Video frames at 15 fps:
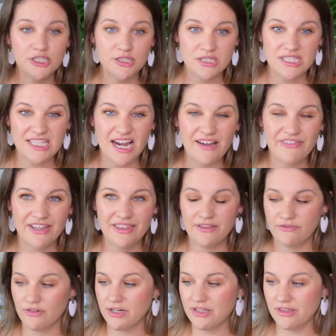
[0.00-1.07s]
of stuff in the
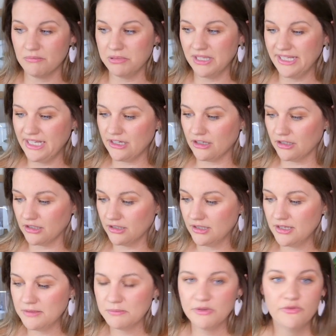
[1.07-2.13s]
front of the planner
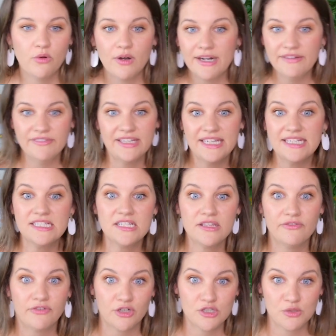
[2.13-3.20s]
before I even get to the
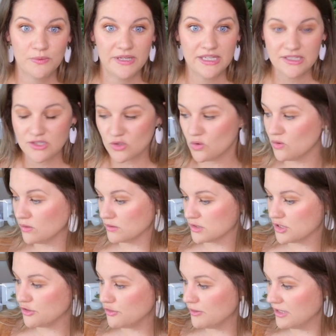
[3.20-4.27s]
first week of school.
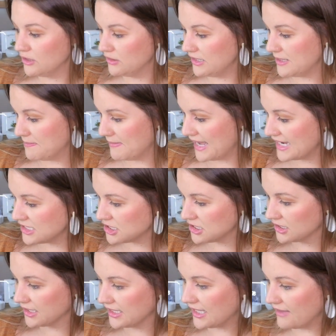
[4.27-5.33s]
So you can only
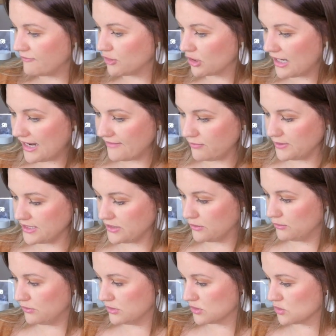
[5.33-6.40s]
imagine, like if you're halfway
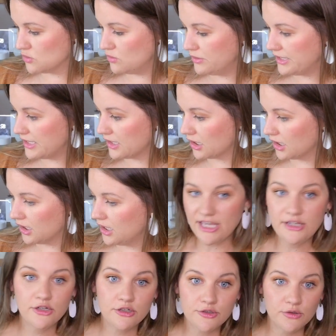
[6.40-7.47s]
through the school year
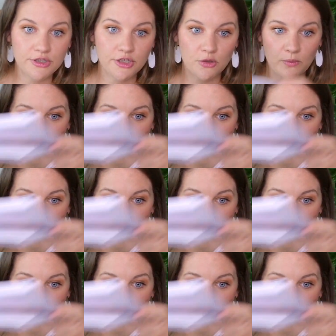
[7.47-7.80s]
and you're doing your